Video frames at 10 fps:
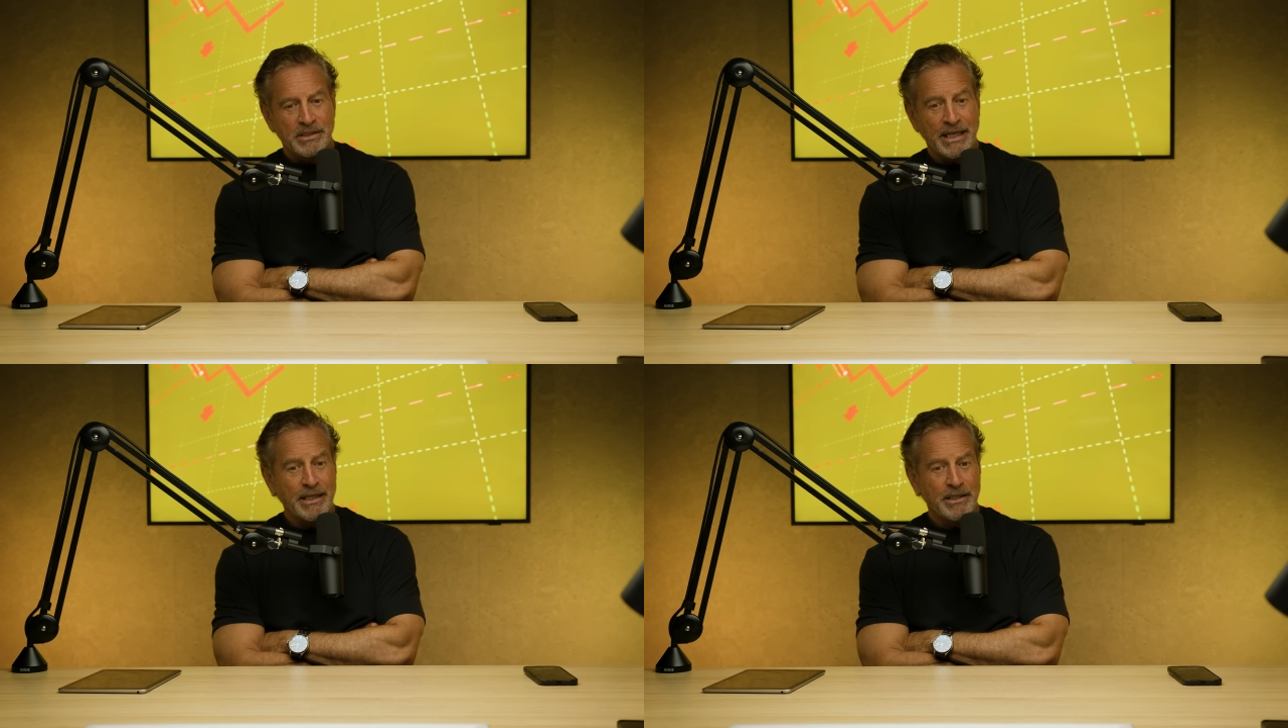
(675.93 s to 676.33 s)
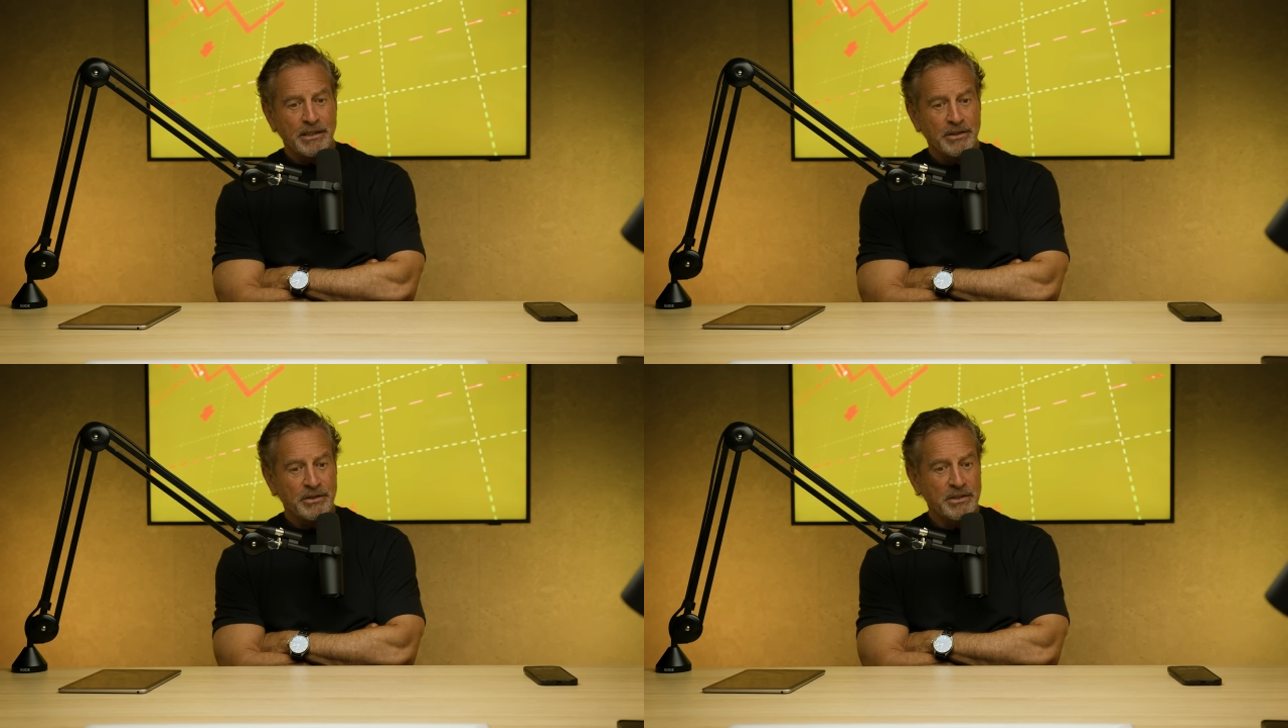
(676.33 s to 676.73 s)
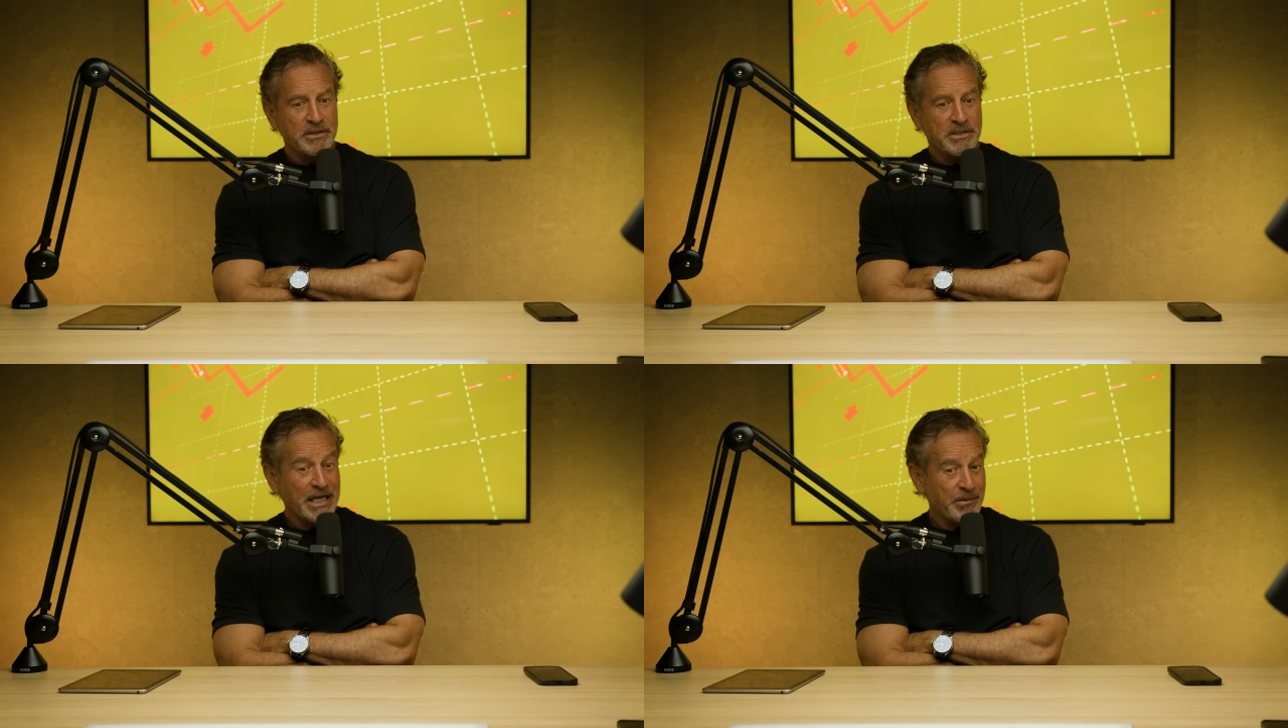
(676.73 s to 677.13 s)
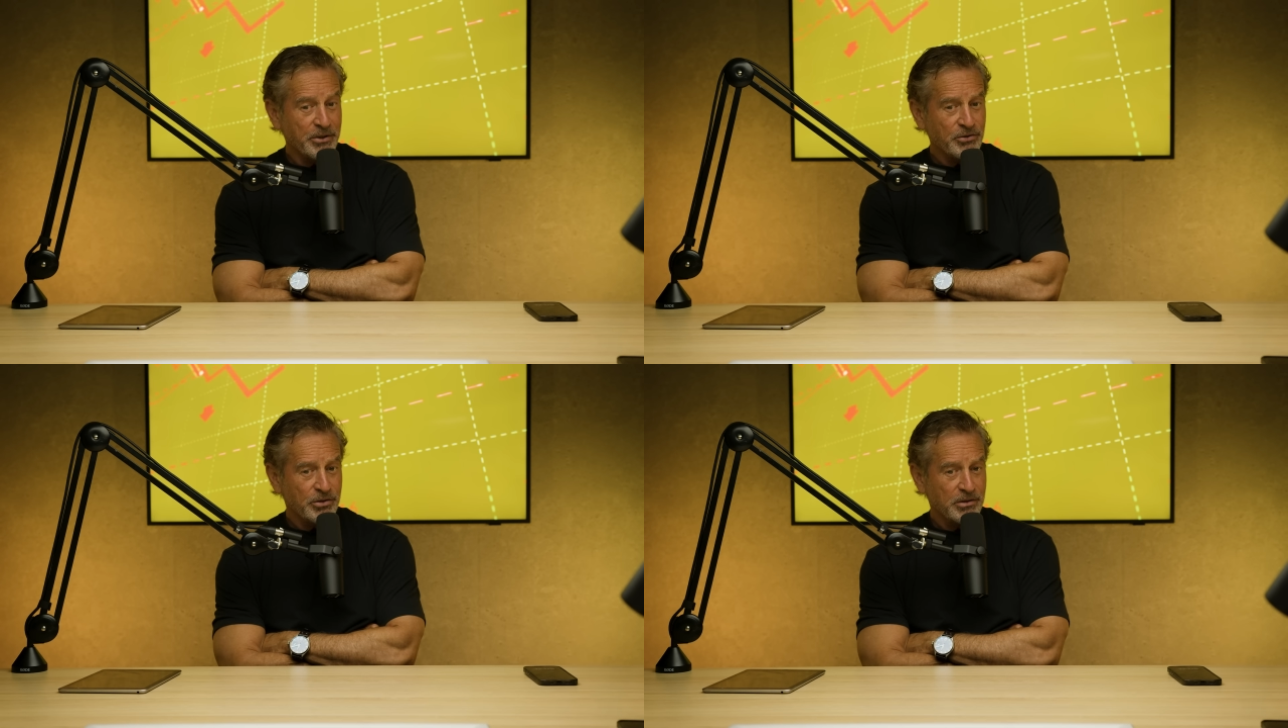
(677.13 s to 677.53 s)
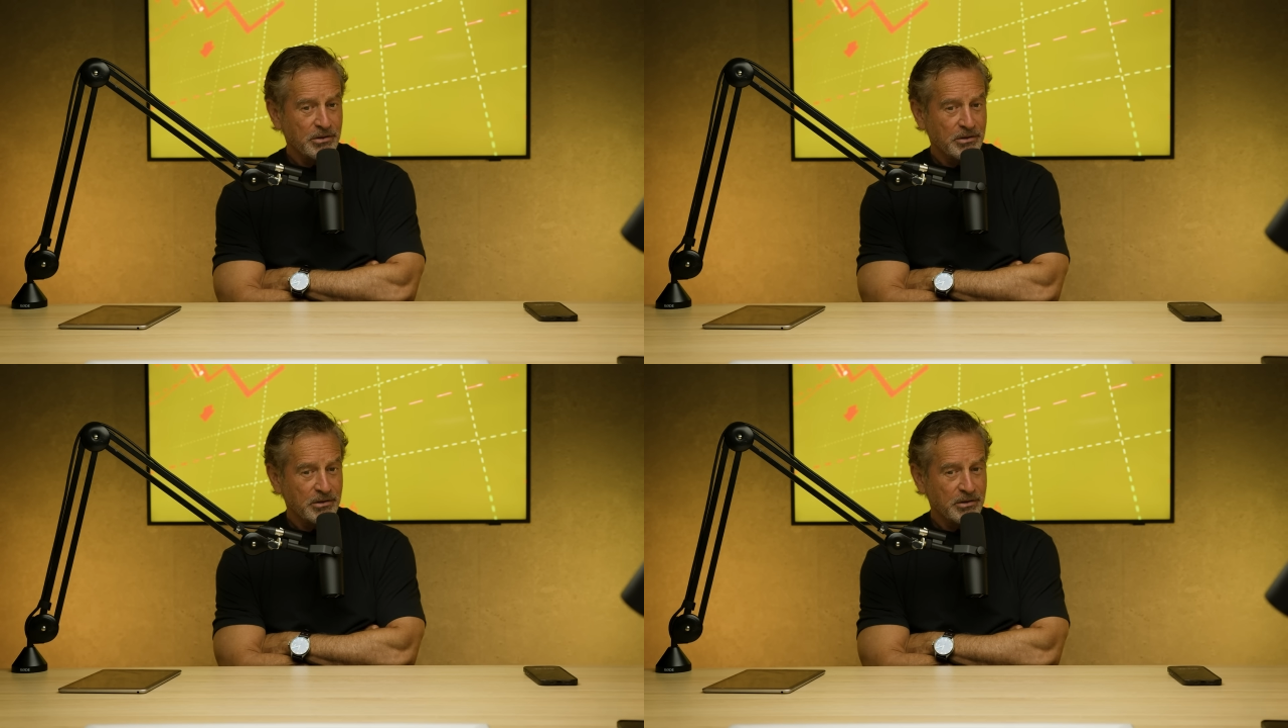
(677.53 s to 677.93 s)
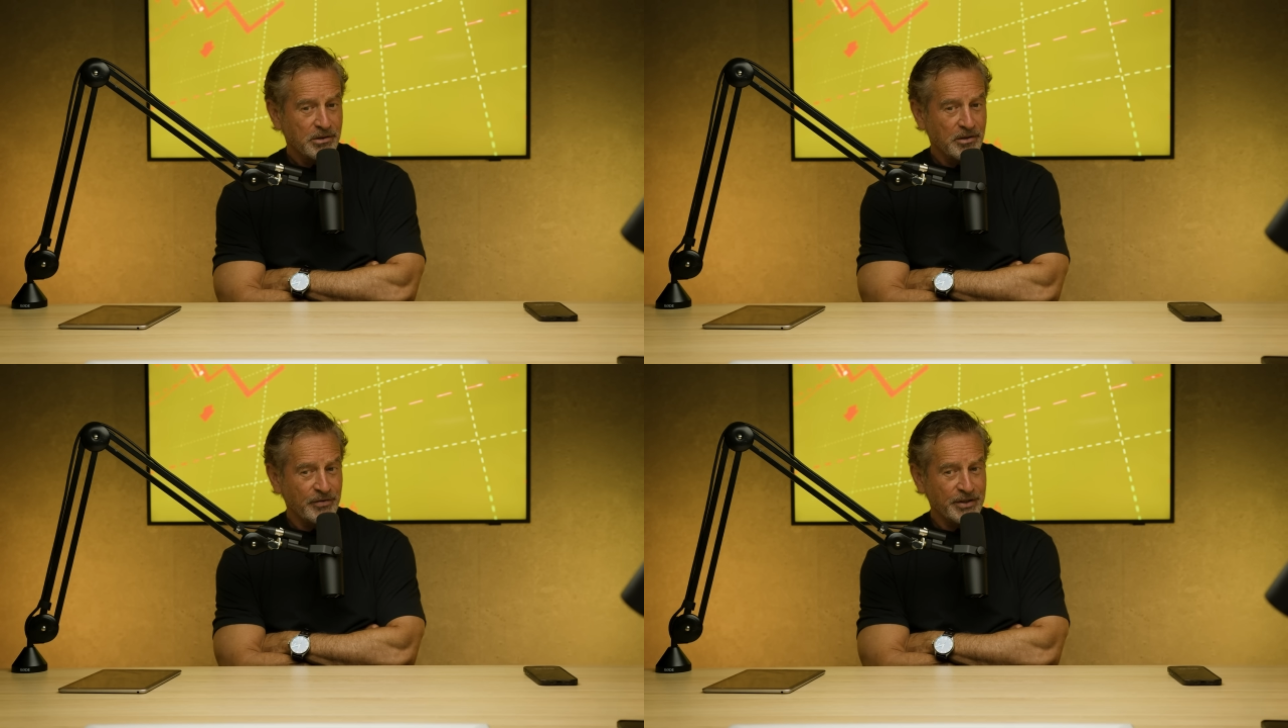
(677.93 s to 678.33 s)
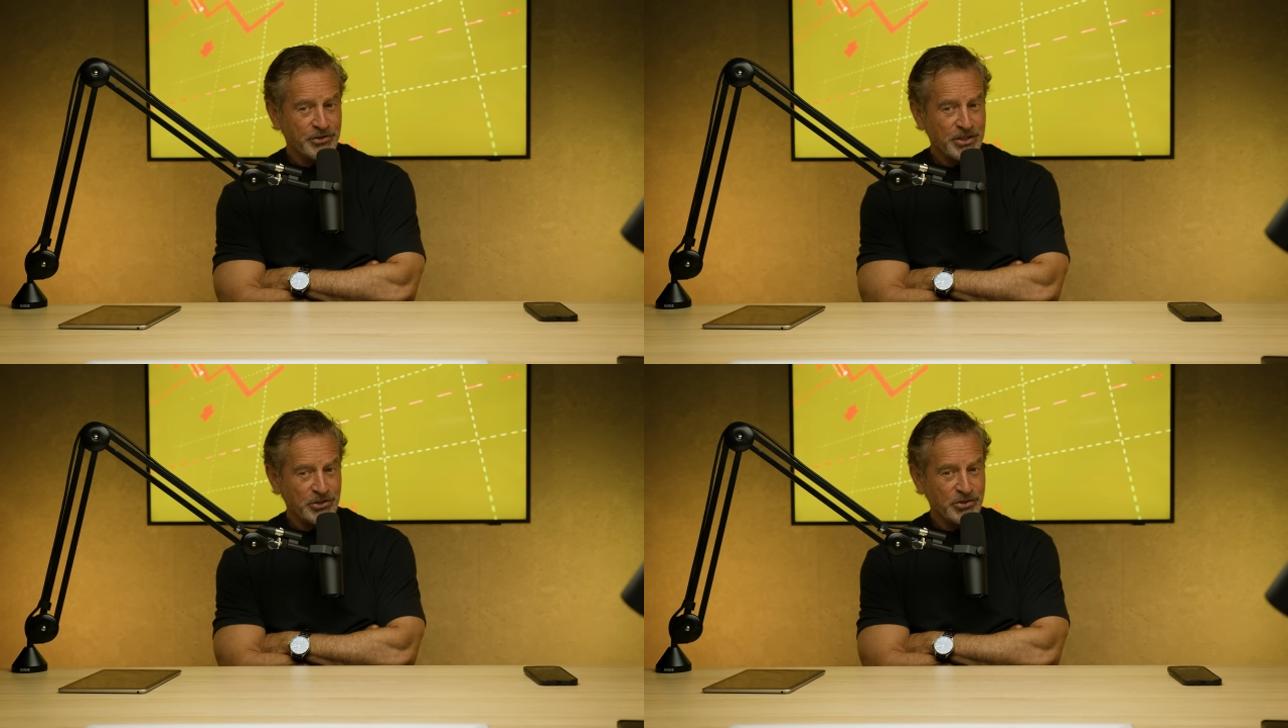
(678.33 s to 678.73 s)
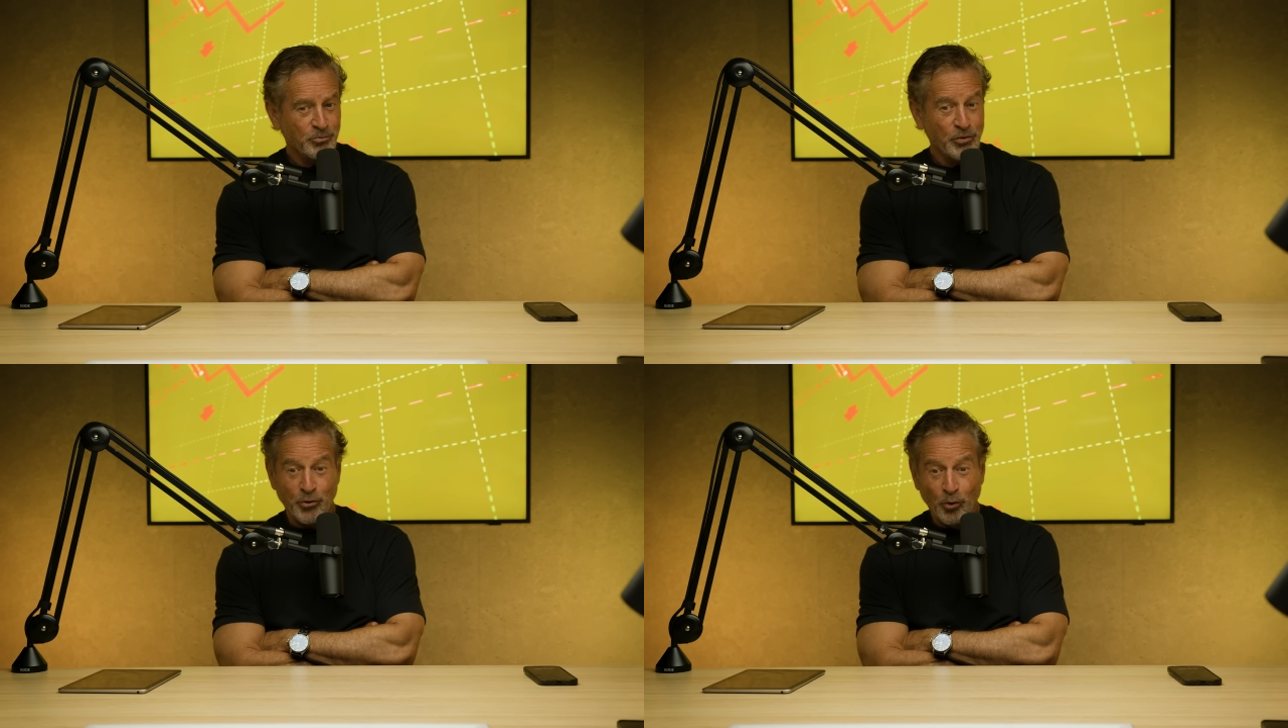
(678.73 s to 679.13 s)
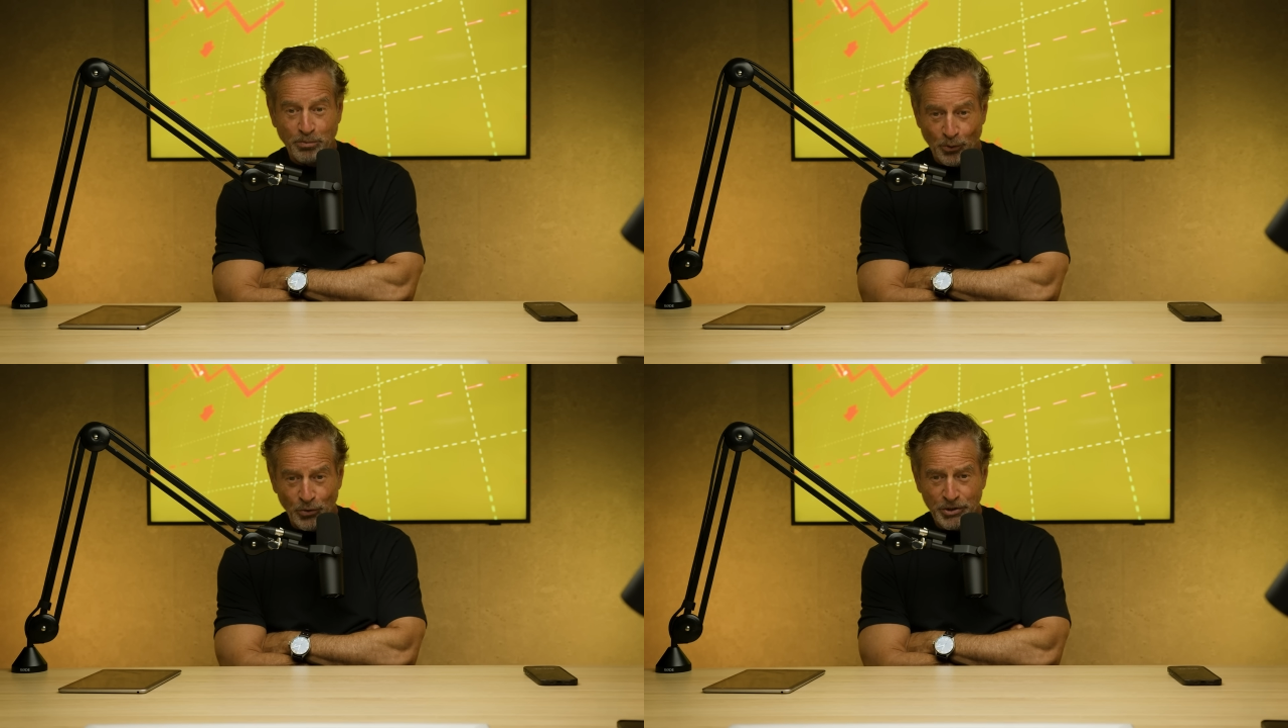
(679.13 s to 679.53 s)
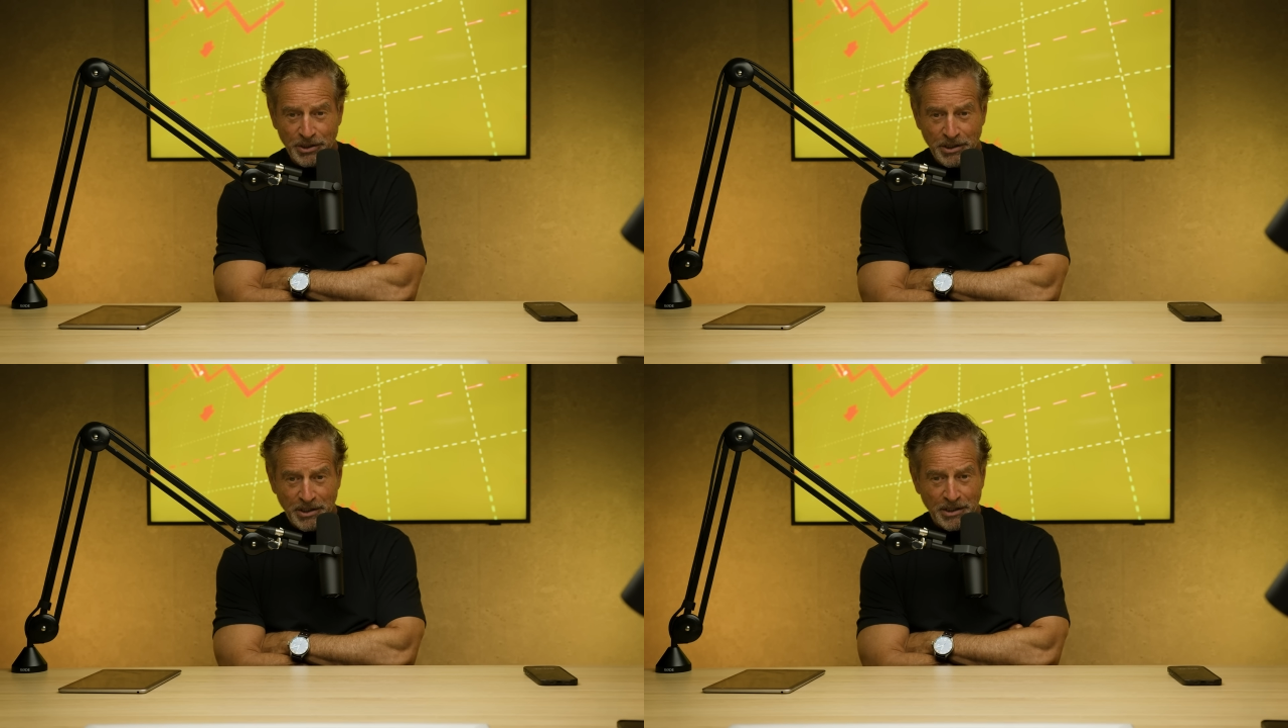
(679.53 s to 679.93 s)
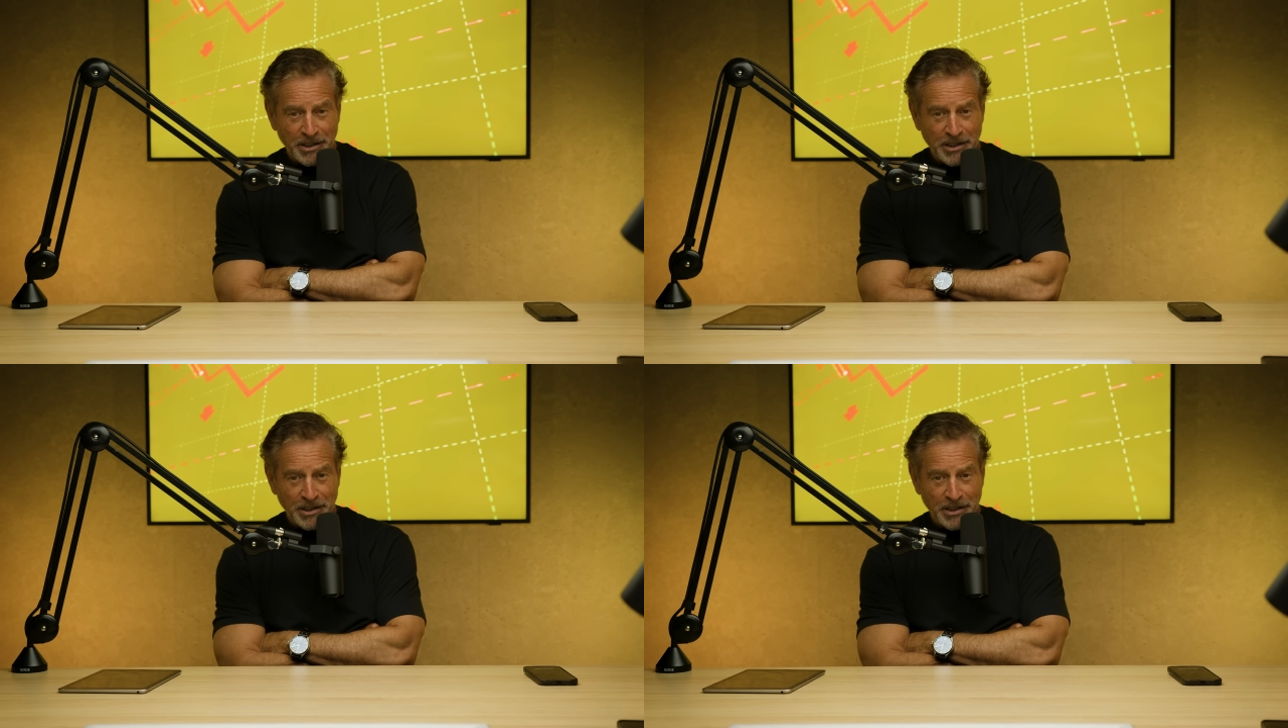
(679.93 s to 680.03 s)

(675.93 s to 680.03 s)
take this segment of our discussion with your board